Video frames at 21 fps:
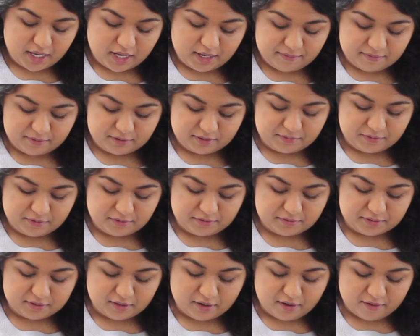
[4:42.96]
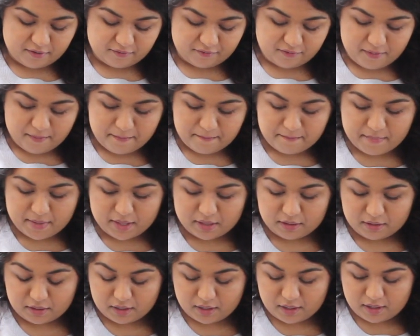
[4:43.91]
tablespoons of
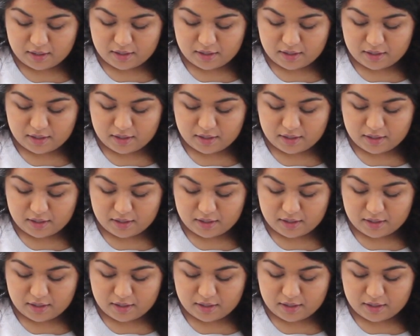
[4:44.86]
milk.